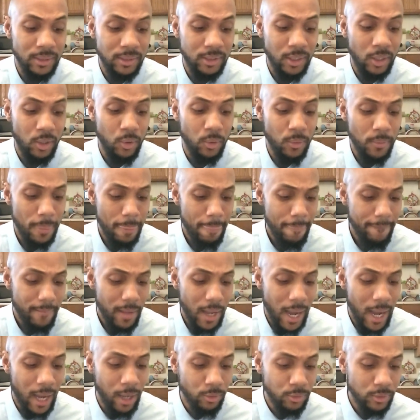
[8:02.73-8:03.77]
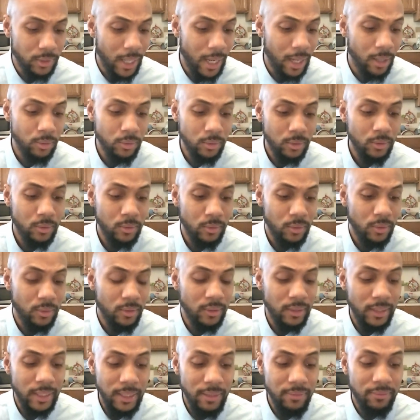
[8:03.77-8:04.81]
So I'll
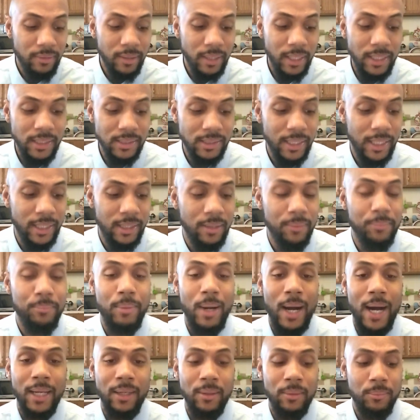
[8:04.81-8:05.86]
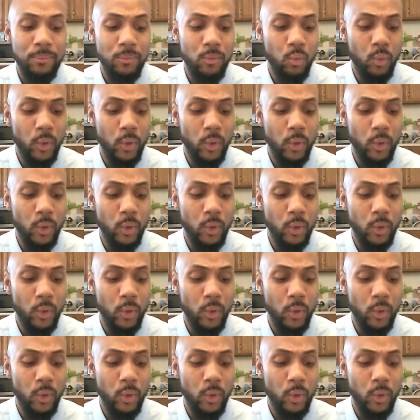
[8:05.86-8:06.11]
leave links at the bottom